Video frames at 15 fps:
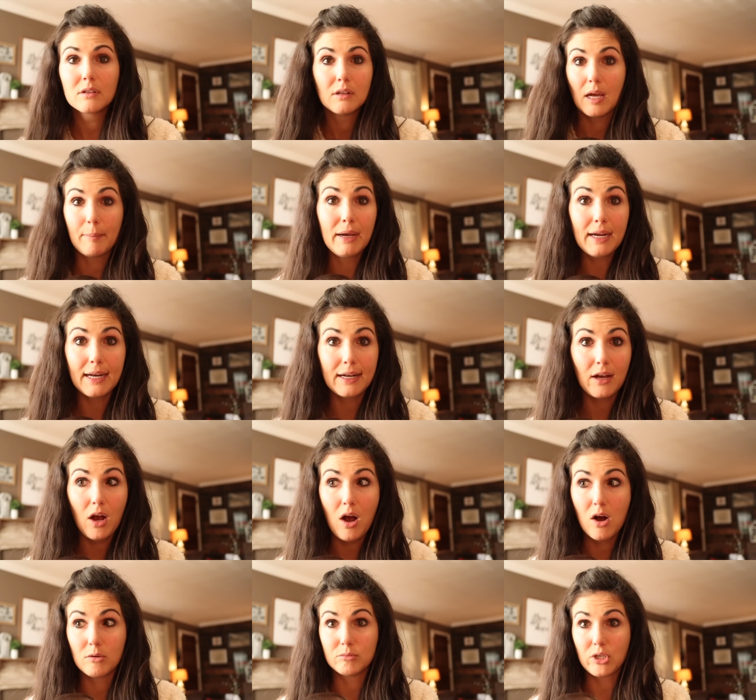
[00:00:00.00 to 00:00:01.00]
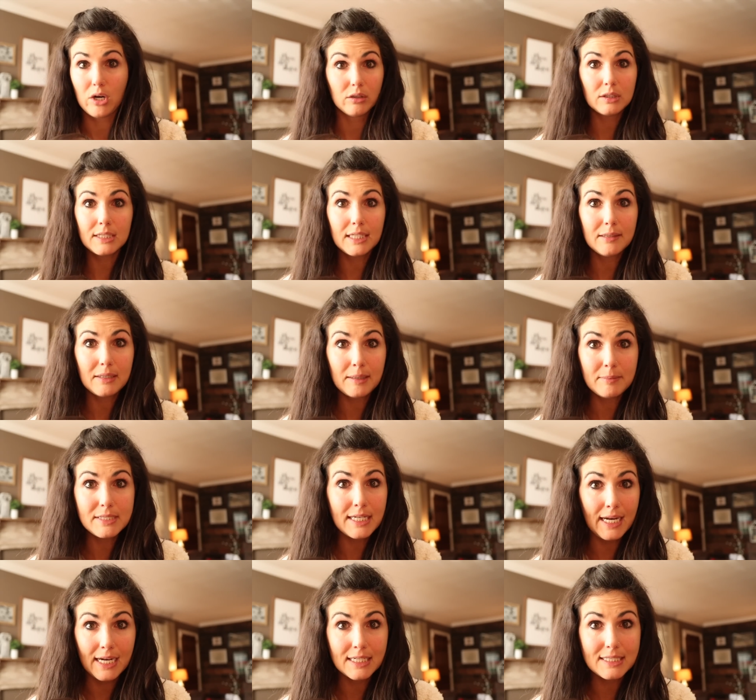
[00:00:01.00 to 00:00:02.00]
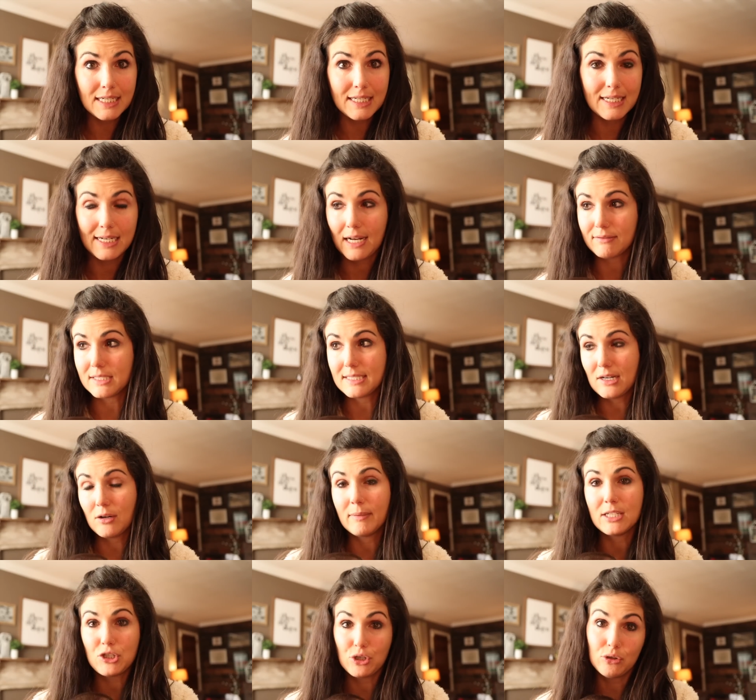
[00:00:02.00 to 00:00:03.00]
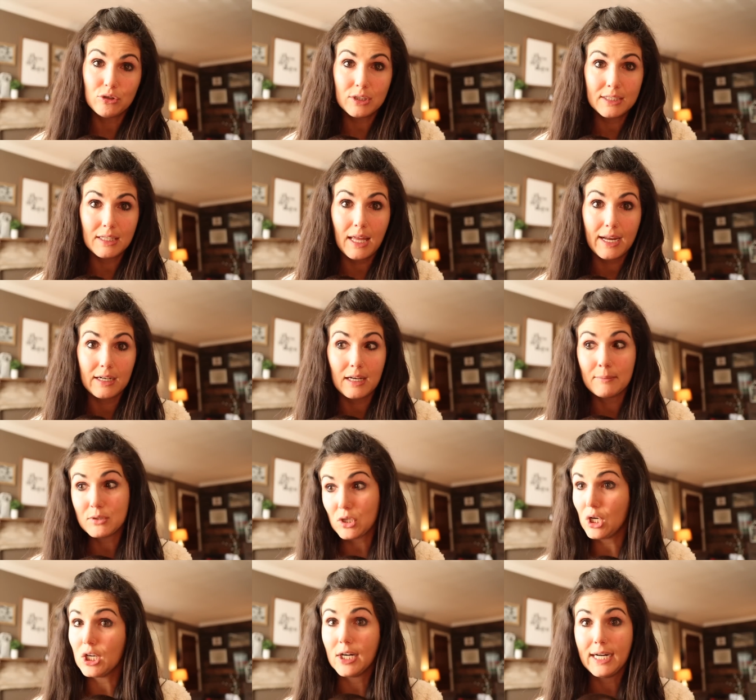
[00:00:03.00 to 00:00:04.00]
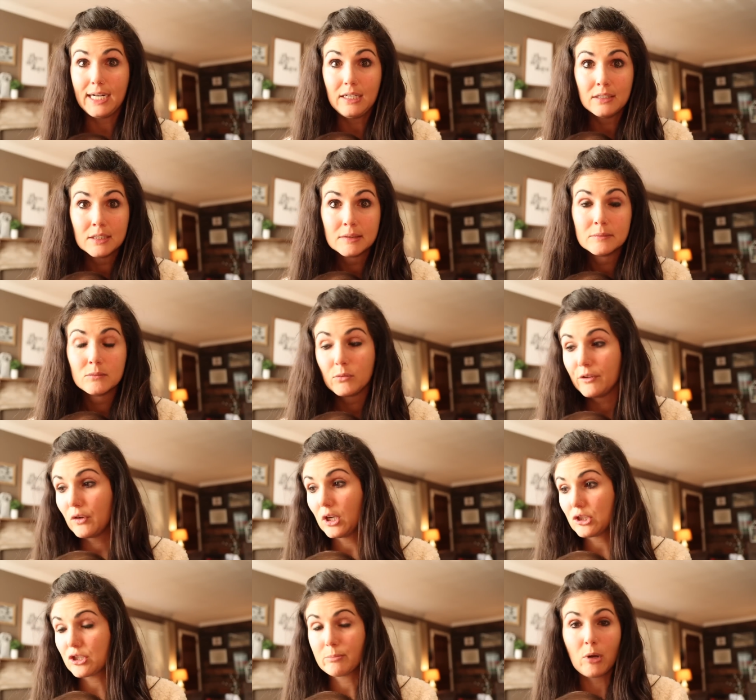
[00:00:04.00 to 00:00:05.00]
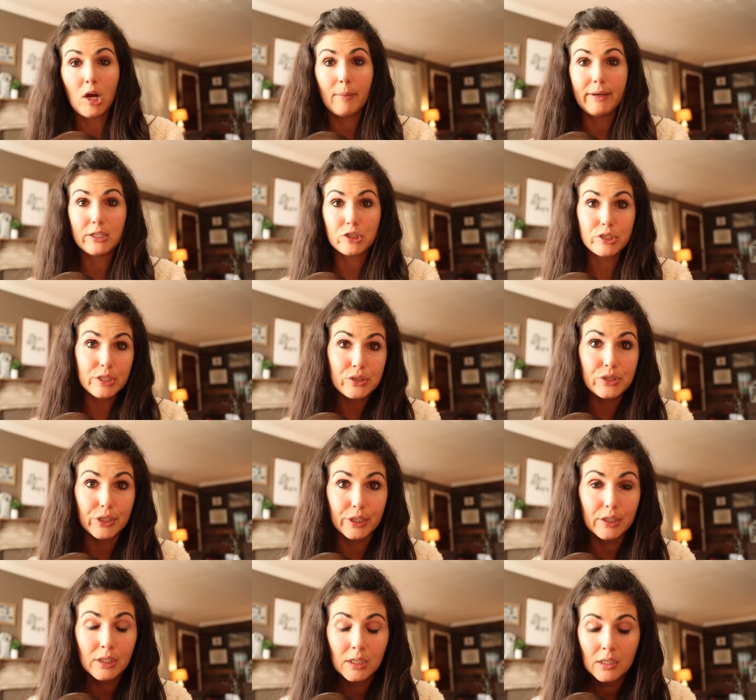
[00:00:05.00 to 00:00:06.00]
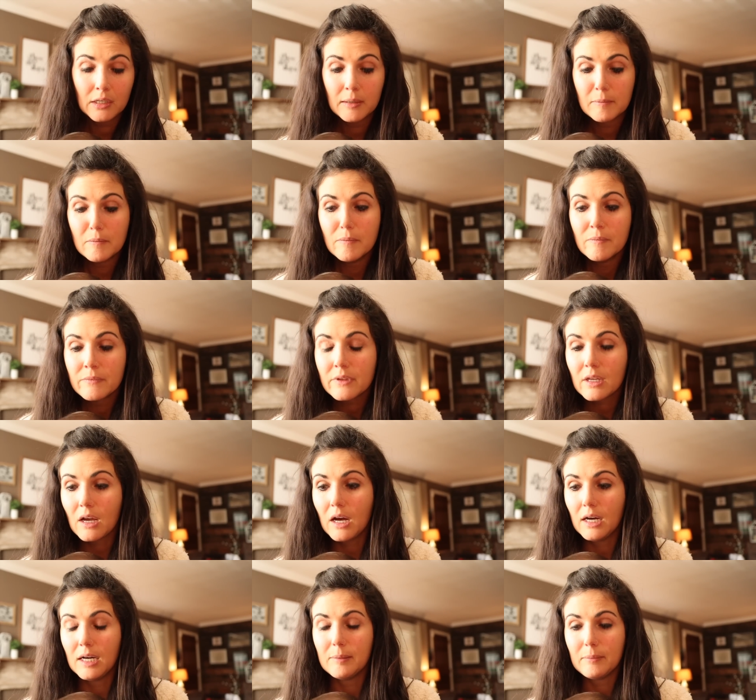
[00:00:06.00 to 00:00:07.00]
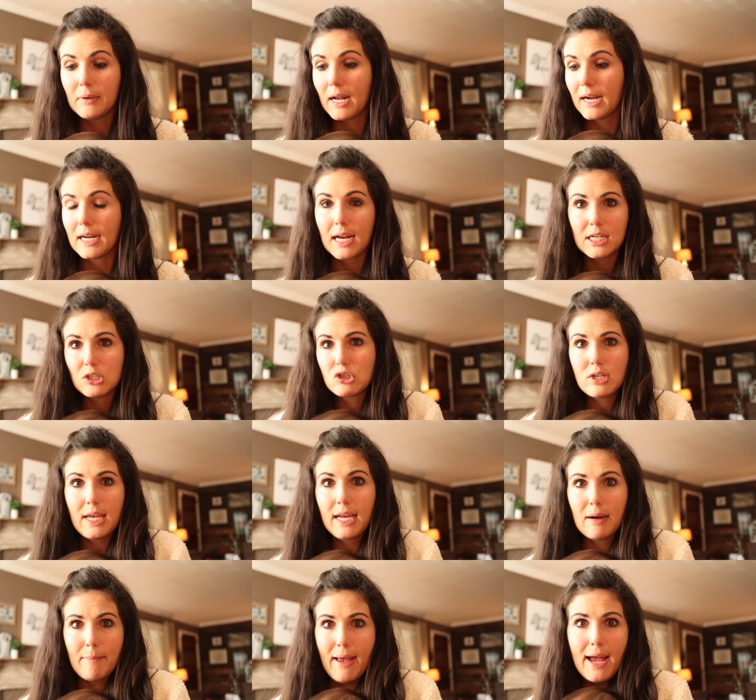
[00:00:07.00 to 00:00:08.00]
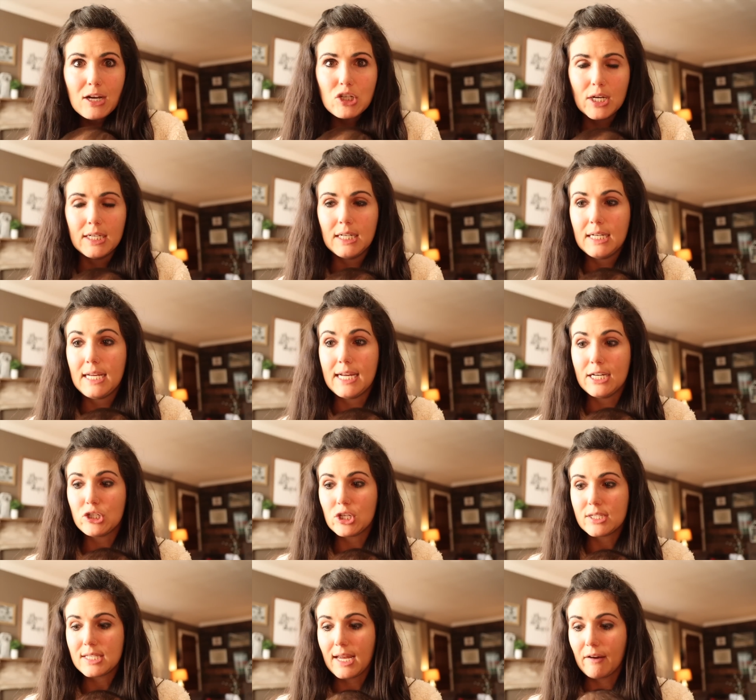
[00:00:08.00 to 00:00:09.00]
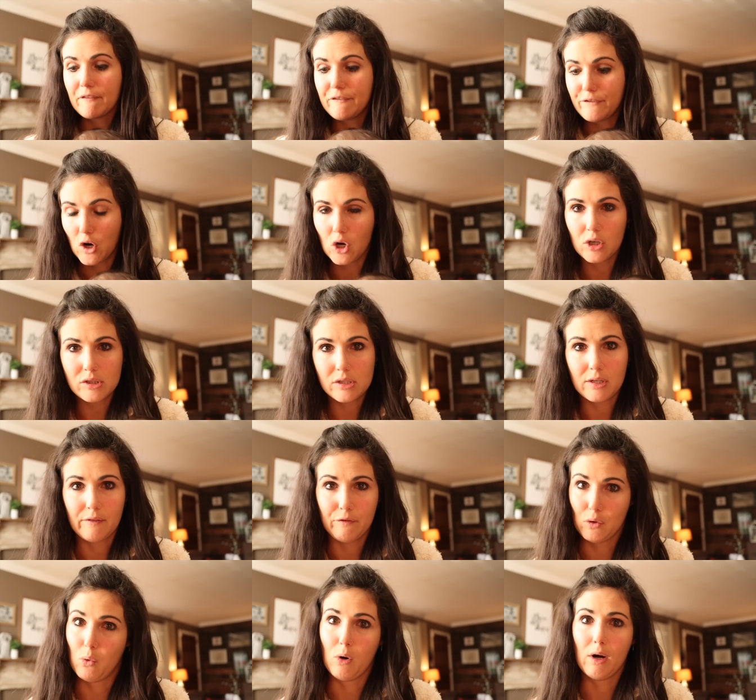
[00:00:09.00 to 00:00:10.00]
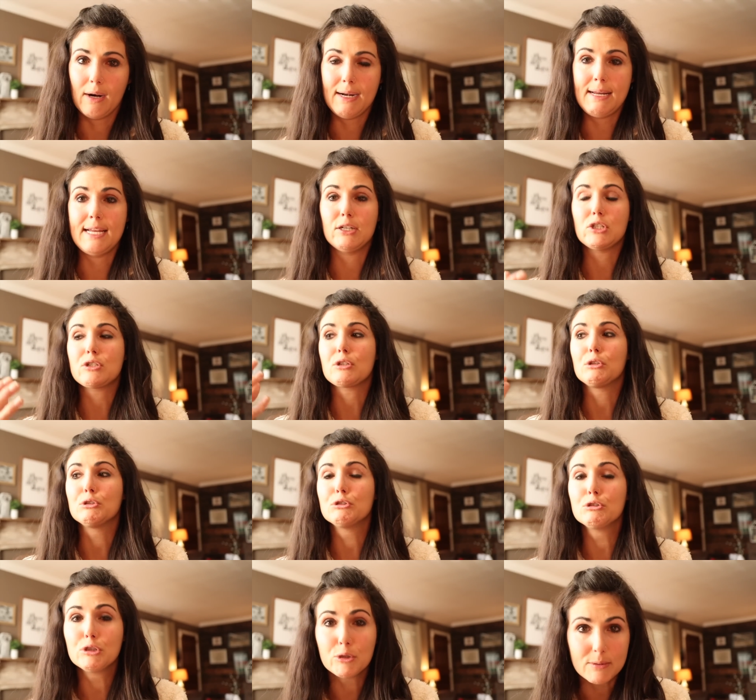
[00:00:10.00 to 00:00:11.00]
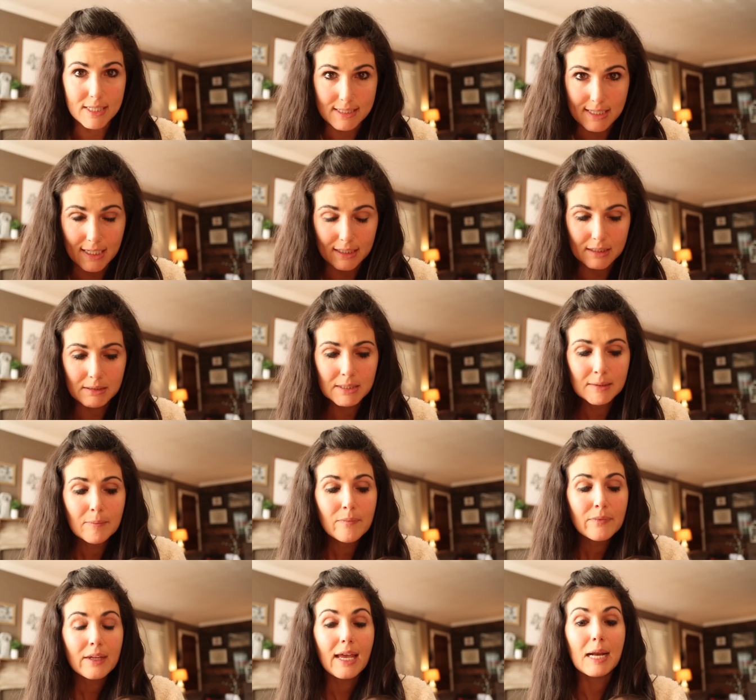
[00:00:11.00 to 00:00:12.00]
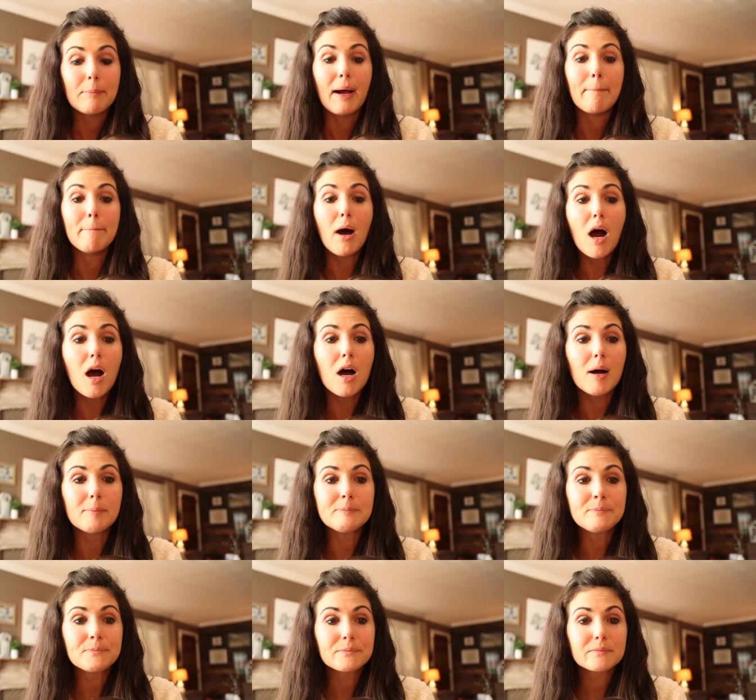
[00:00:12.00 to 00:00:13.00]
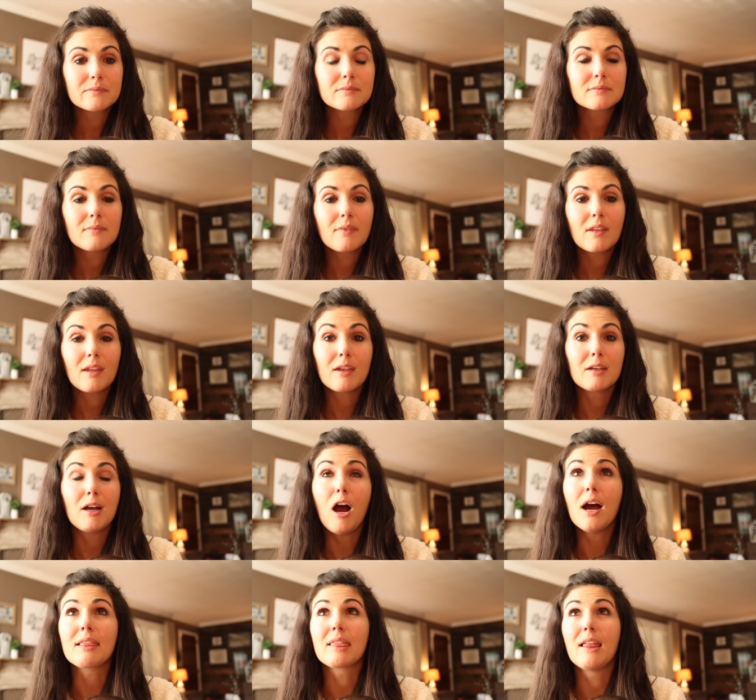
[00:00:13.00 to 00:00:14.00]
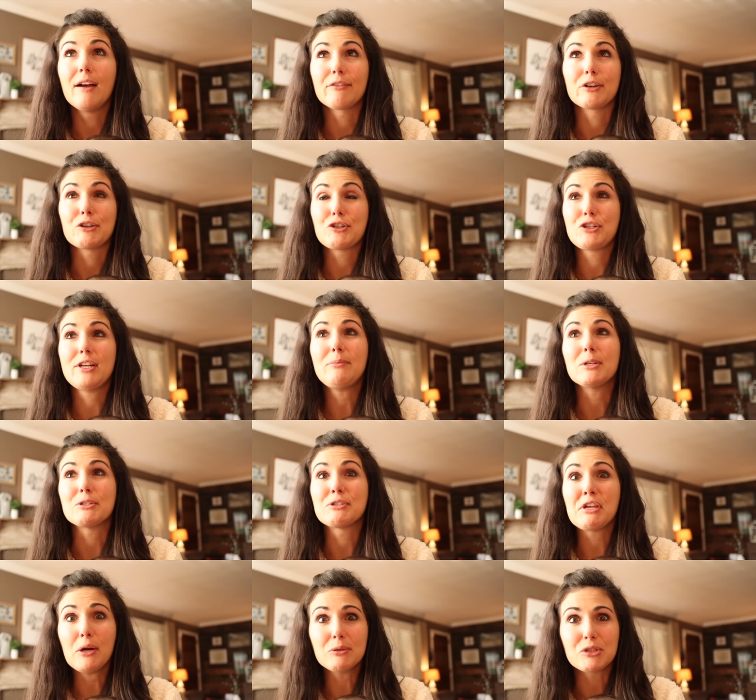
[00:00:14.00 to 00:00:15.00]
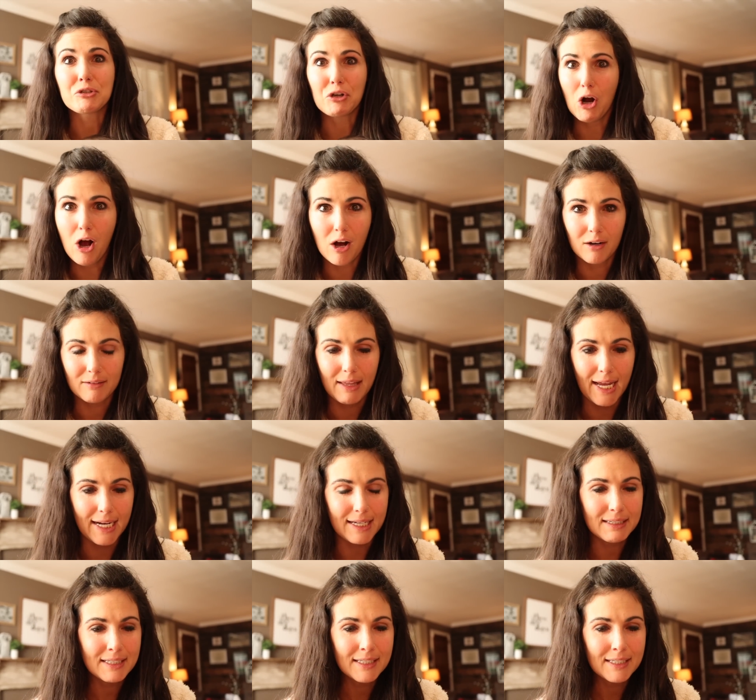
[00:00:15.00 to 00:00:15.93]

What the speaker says: am I going to go home totally empty-handed and have to tell my children, like, I'm sorry, we've lost your mom and your sister. I just can't imagine. And he just, like, falls to the floor, and he just loses it. And my mom, God love her, she was so strong. Like,